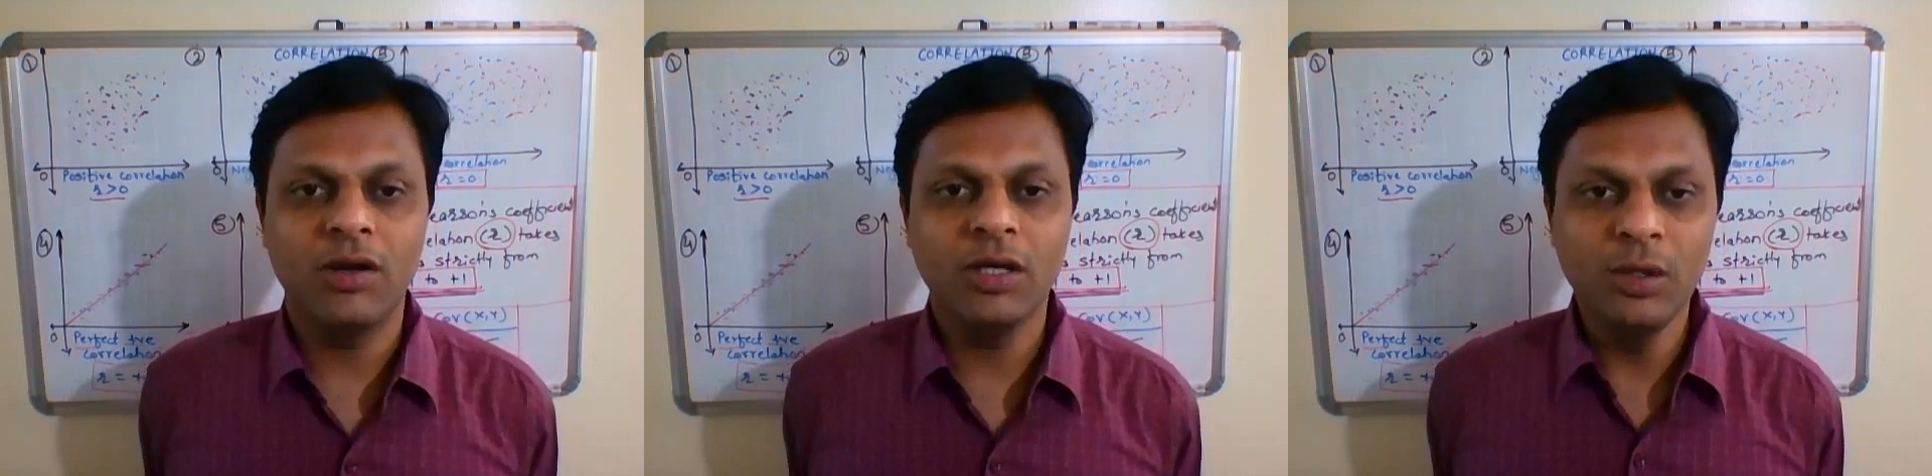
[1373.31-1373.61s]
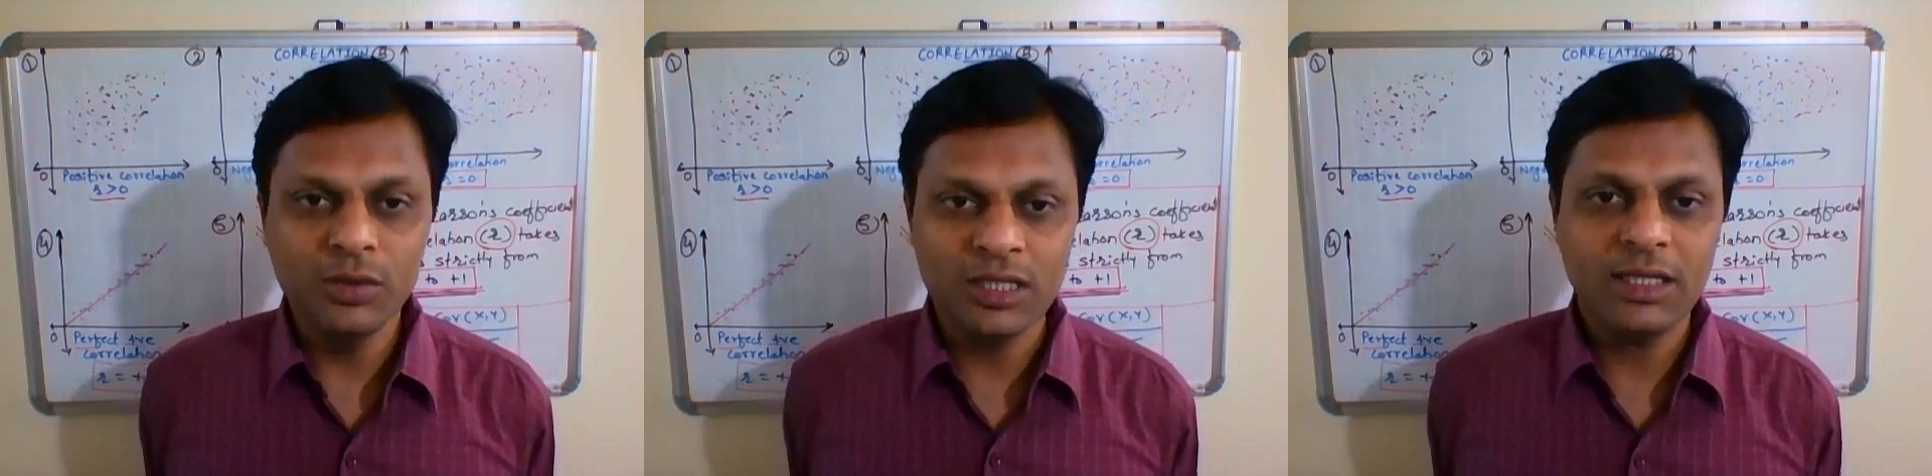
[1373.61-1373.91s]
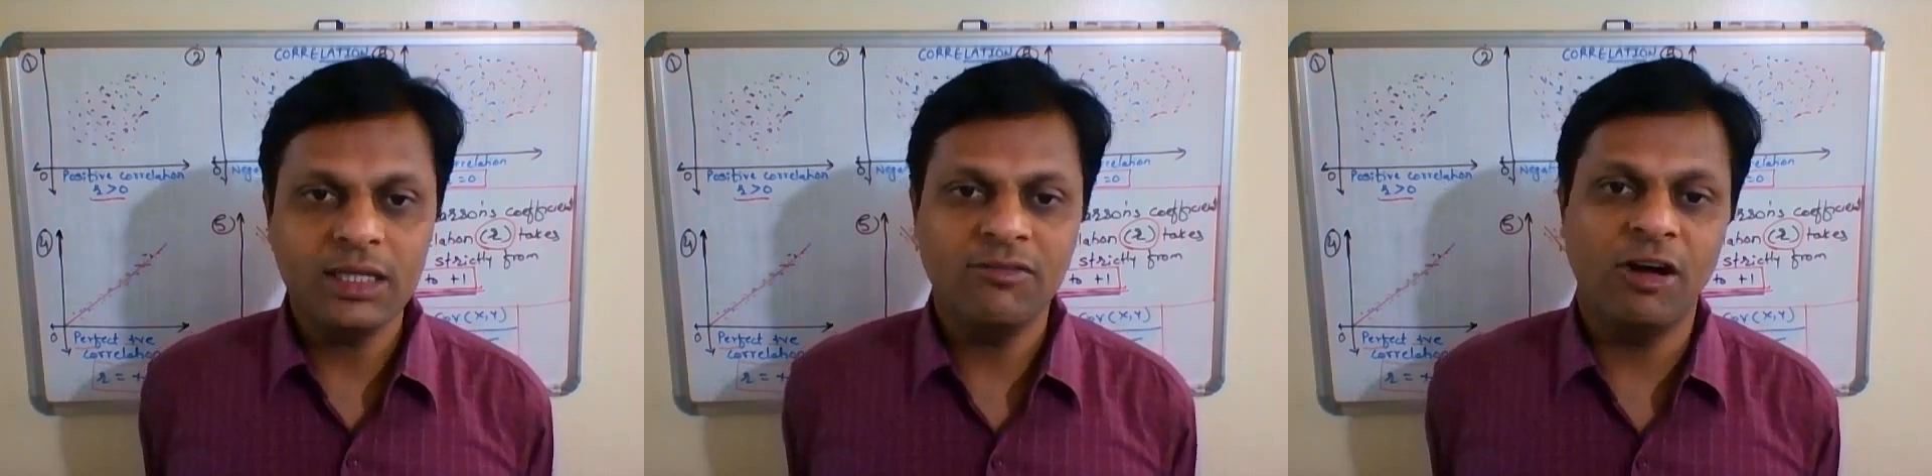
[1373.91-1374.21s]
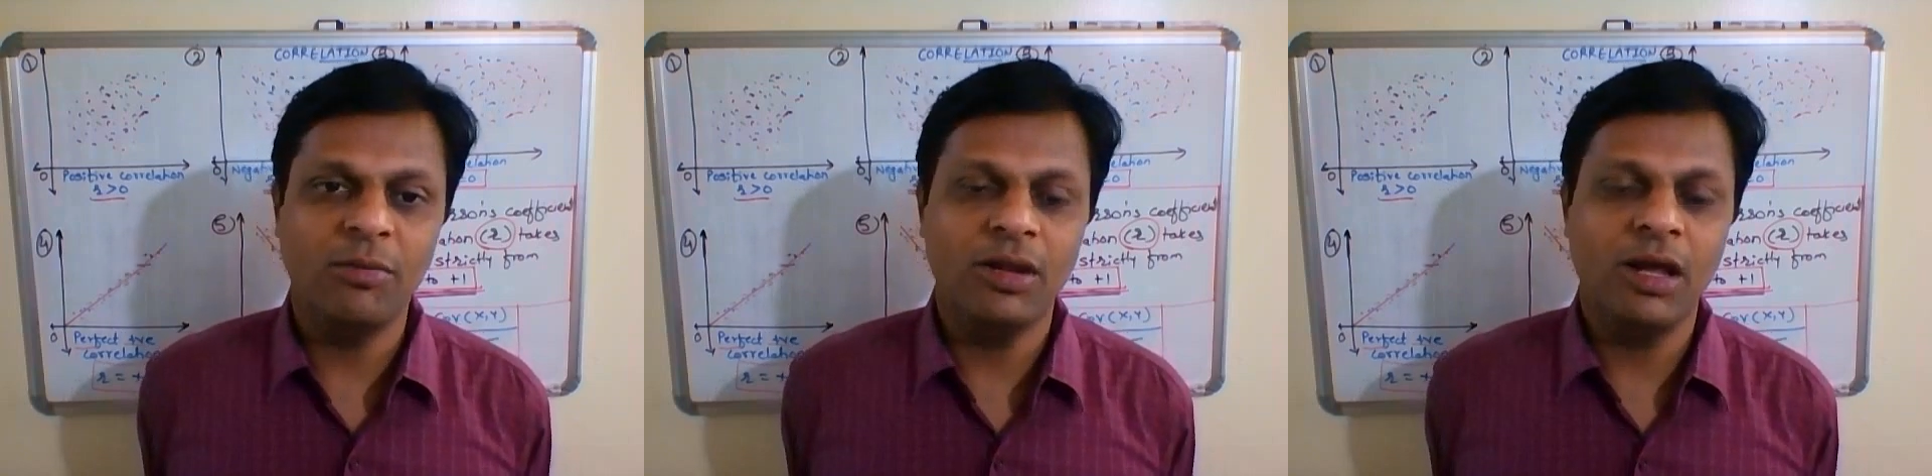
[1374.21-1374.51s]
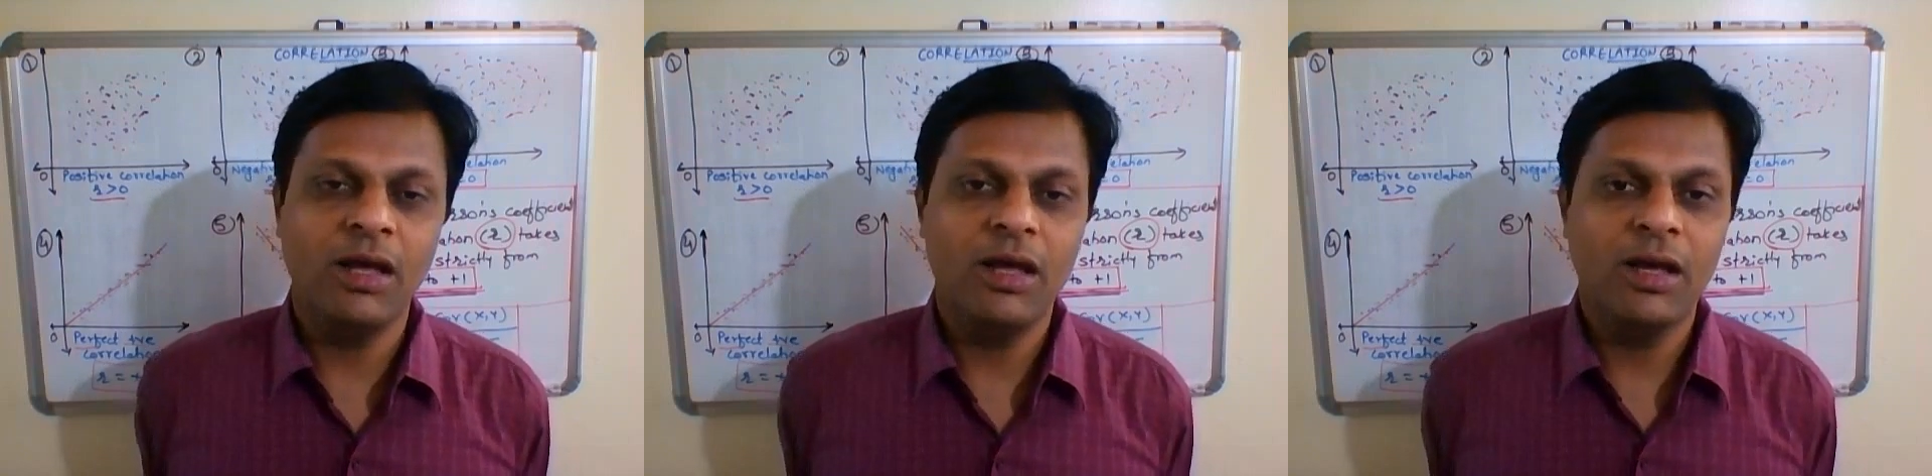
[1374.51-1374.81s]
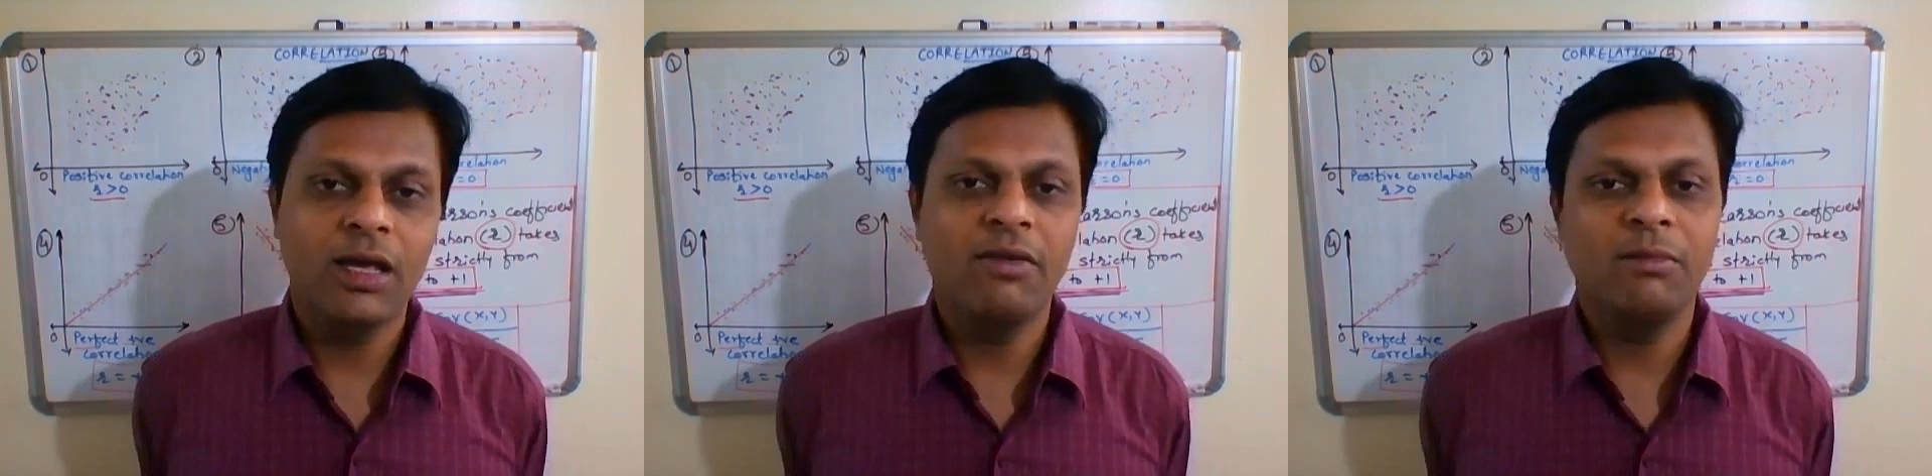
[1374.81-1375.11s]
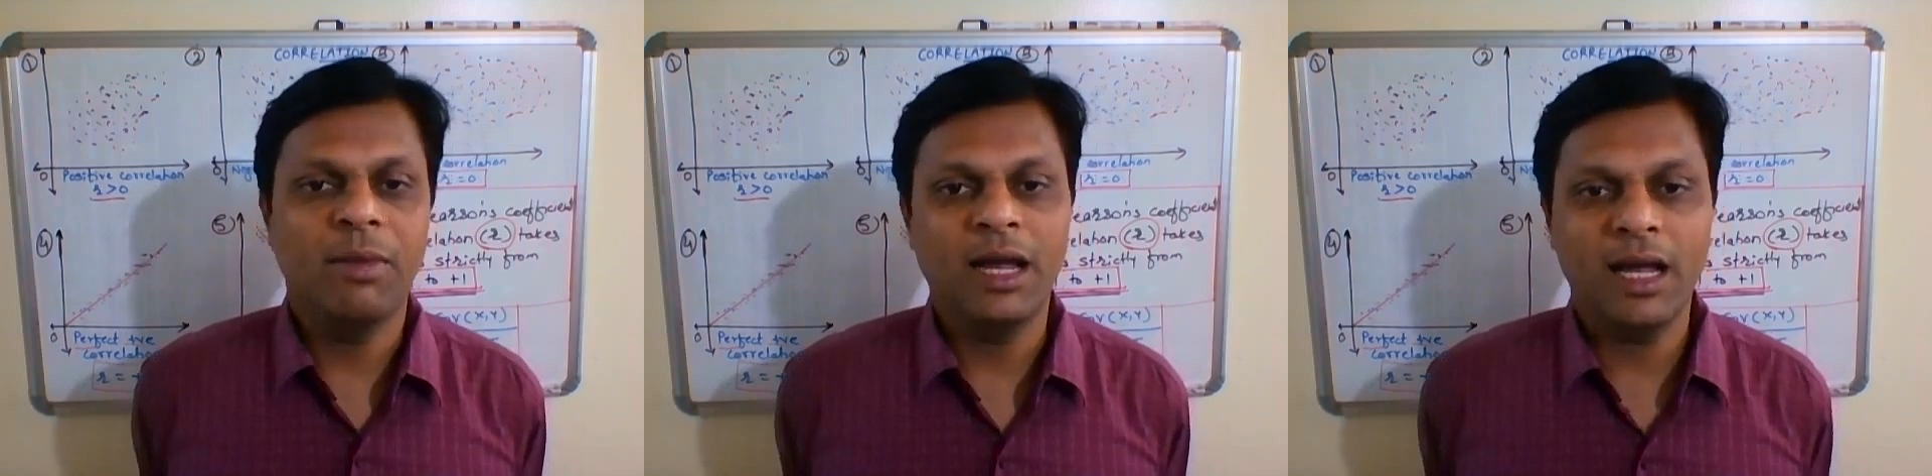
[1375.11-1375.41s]
using the formula
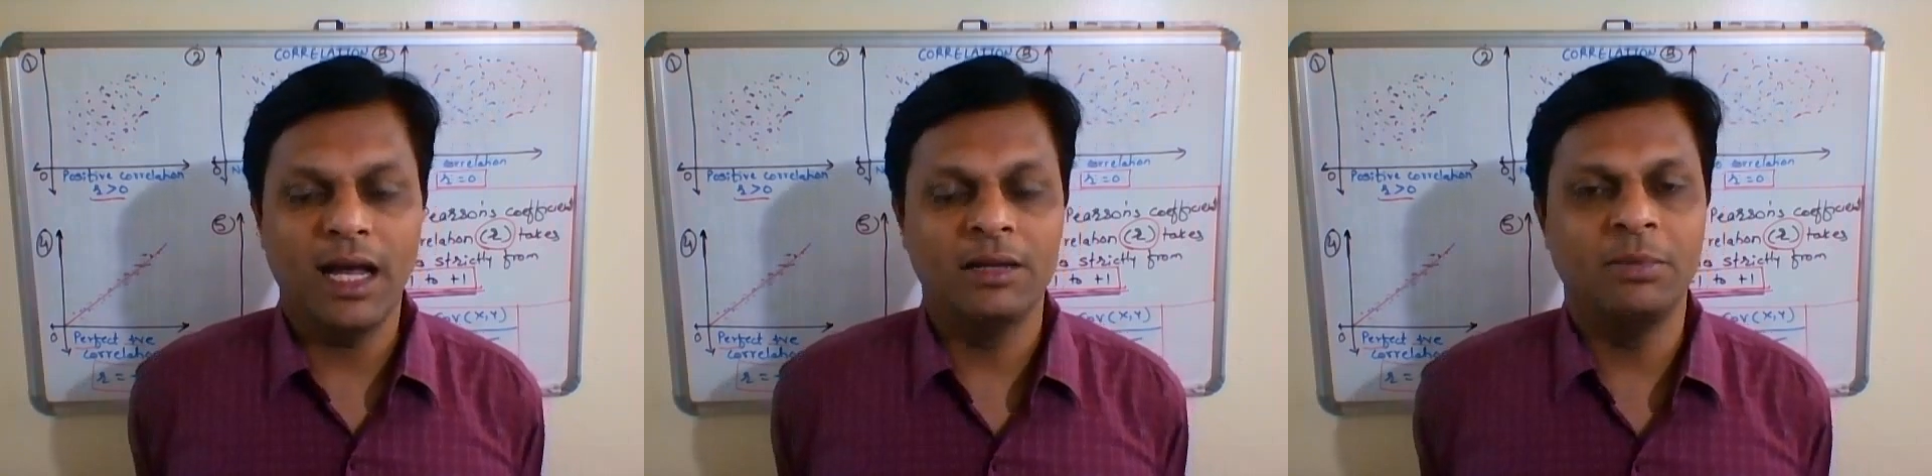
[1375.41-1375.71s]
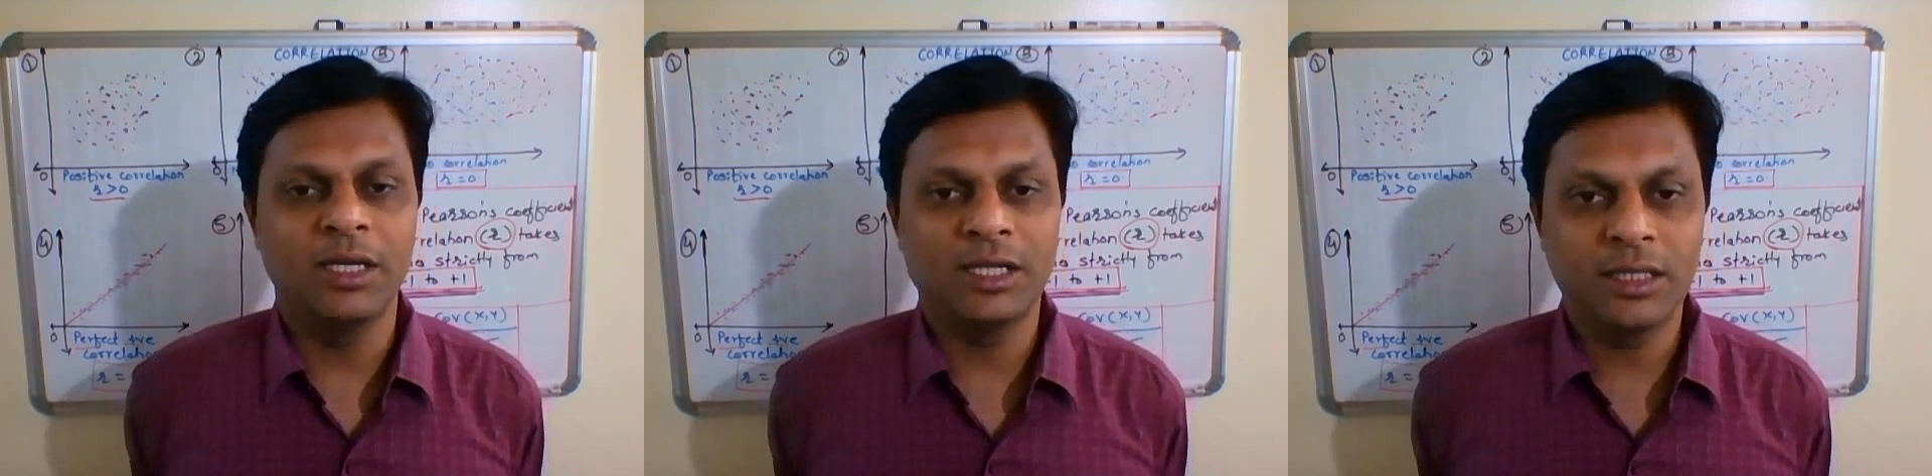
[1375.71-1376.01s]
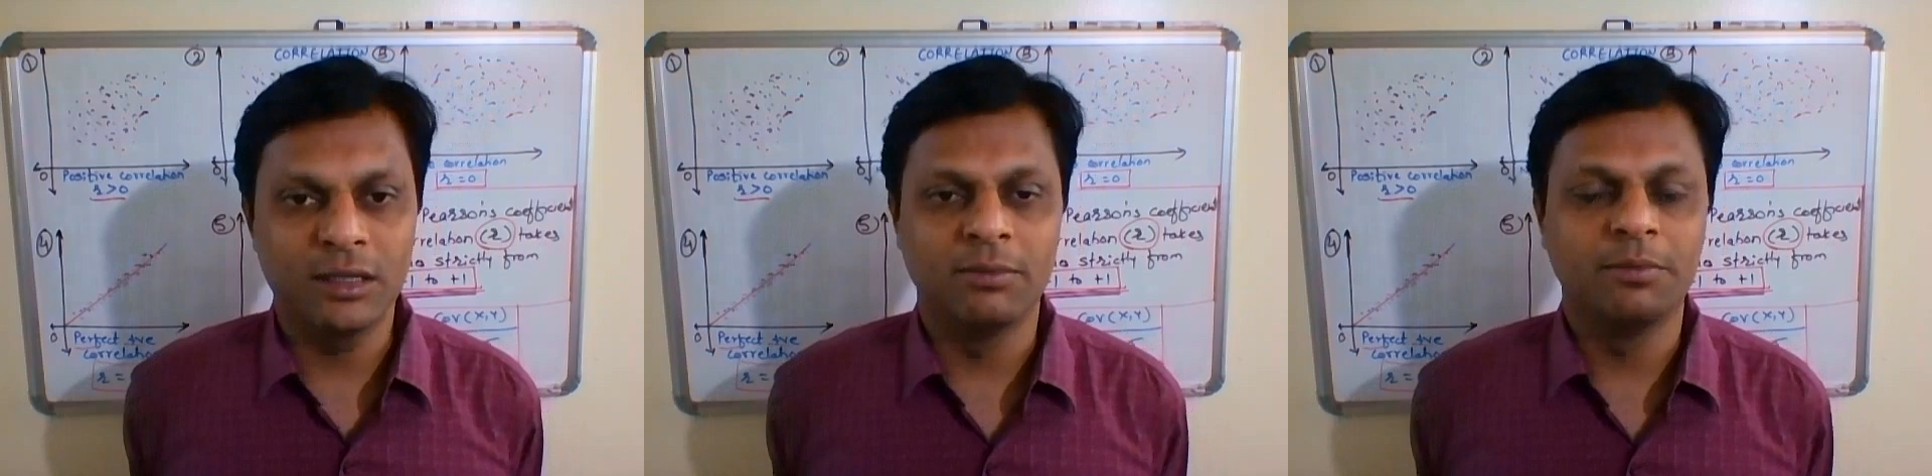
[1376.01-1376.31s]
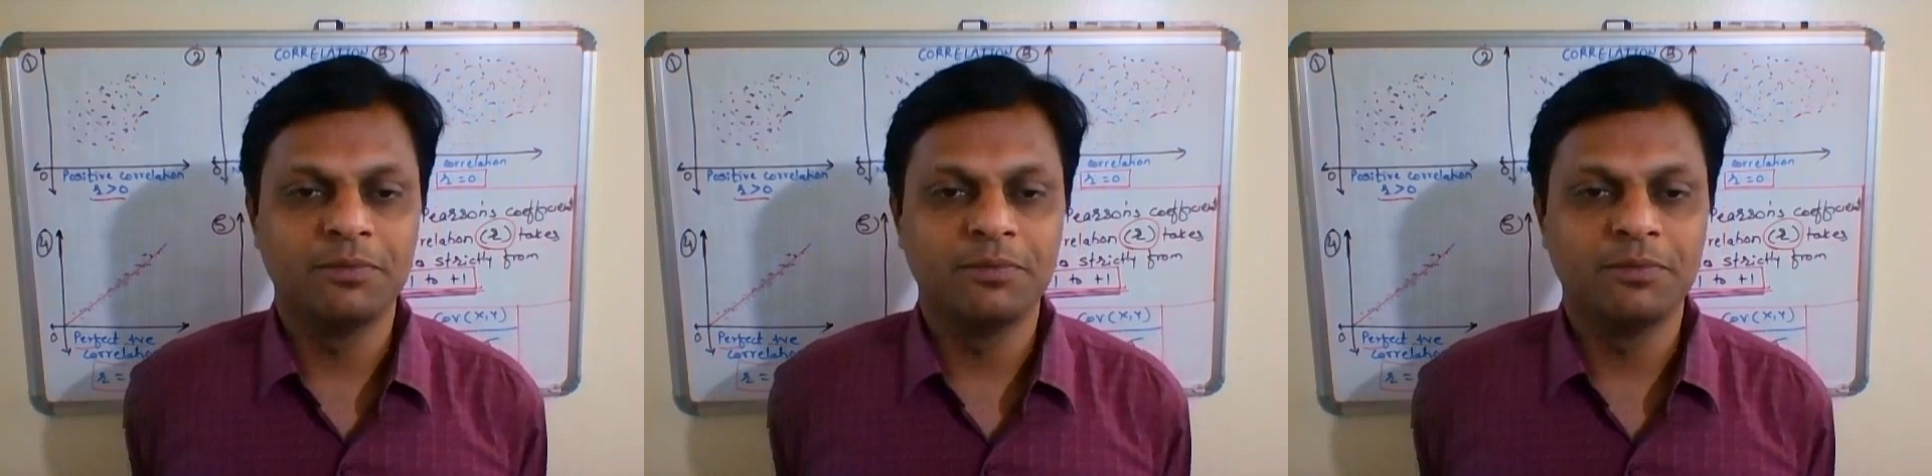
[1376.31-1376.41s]
given by Karl Pearson.